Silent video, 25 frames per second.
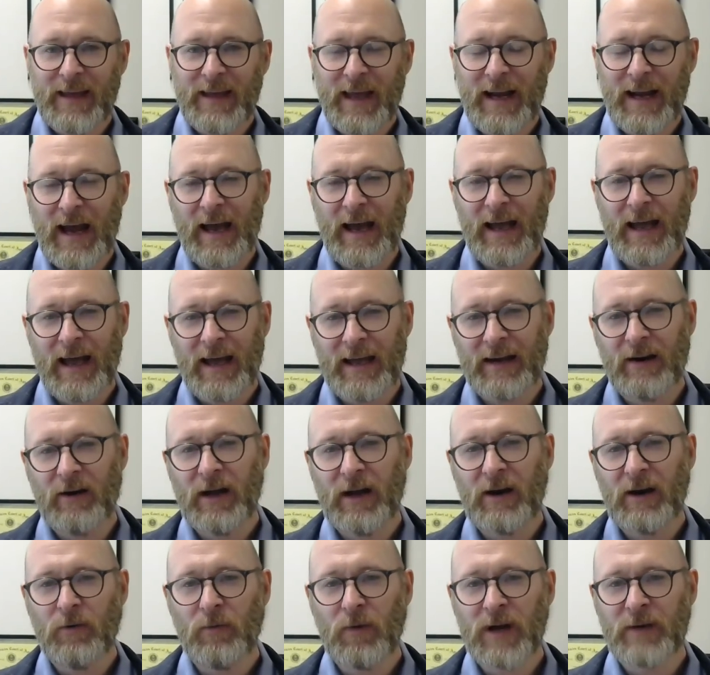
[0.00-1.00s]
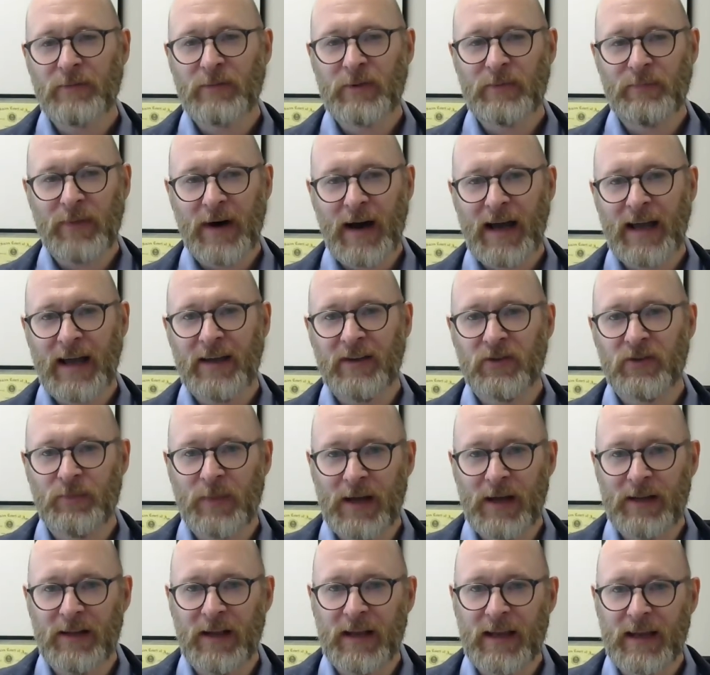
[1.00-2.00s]
I don't want to be biased
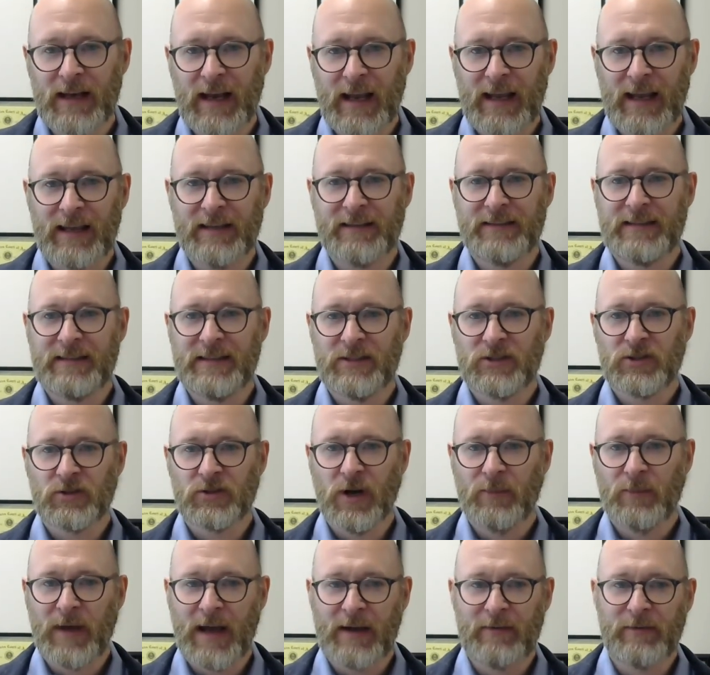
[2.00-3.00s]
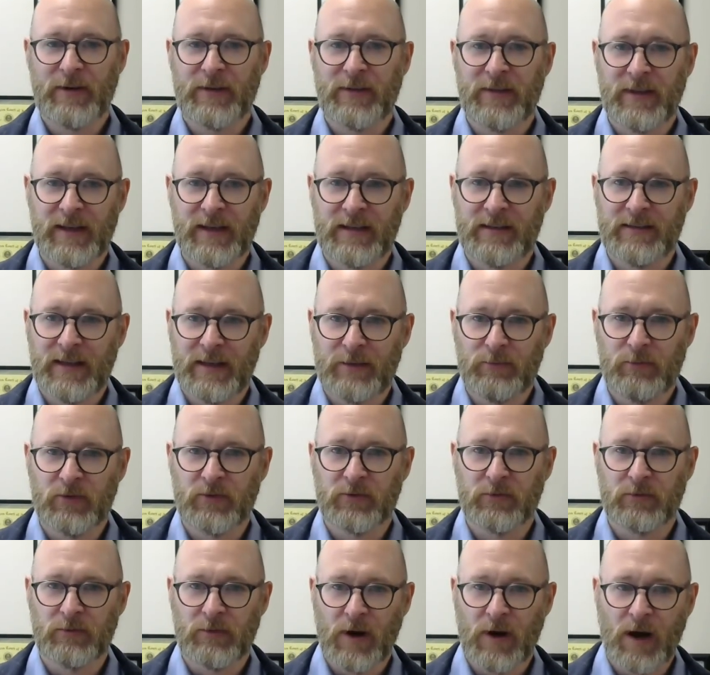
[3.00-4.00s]
by like an anti-Trump, everything he did
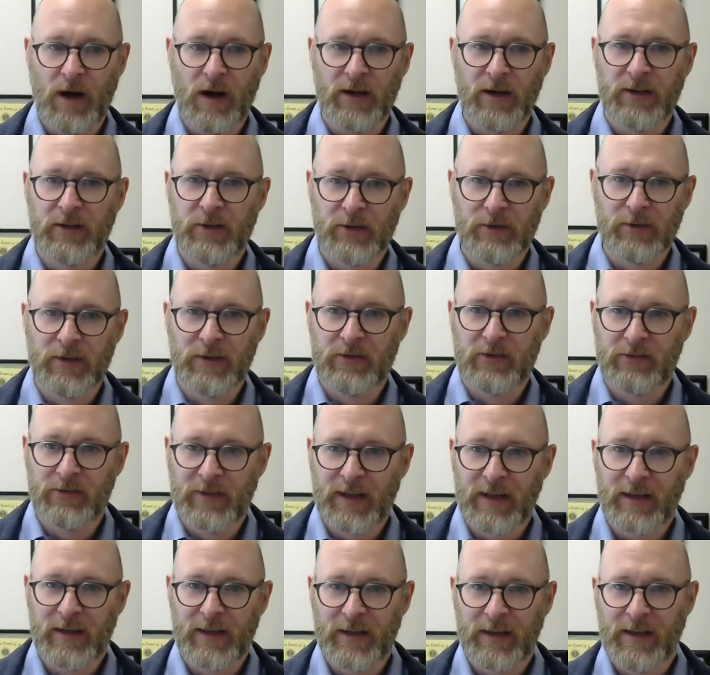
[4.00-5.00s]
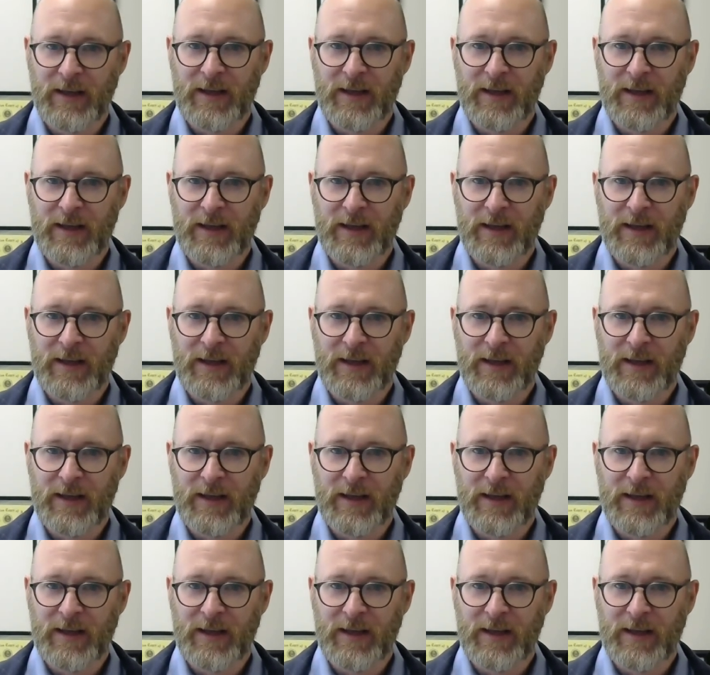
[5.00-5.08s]
was wrong heuristic.